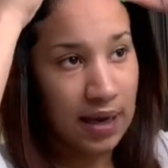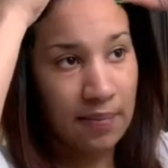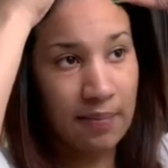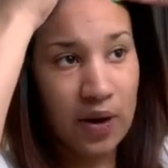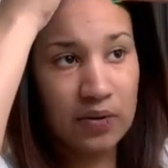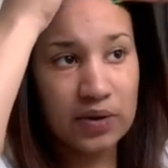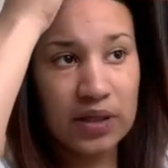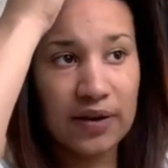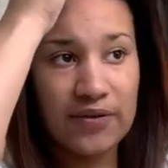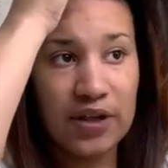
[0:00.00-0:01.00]
most
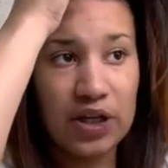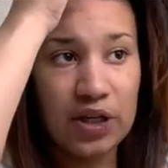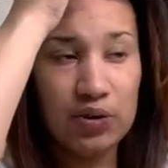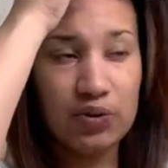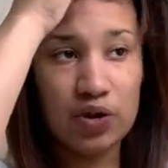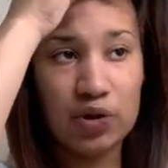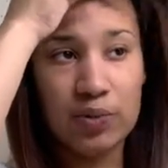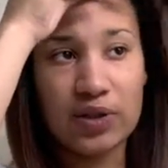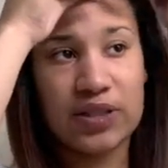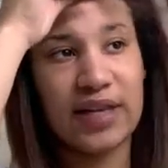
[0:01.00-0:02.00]
of the
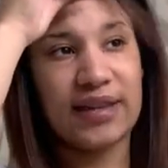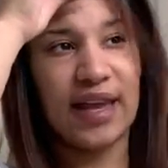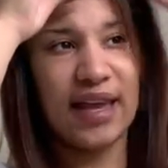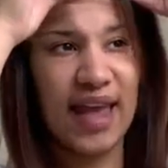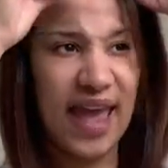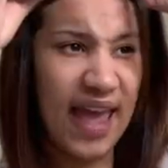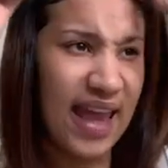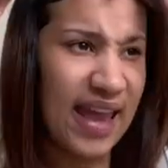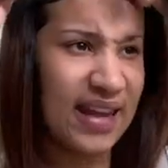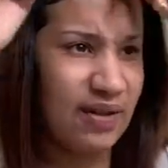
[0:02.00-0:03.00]
YouTubers that they had,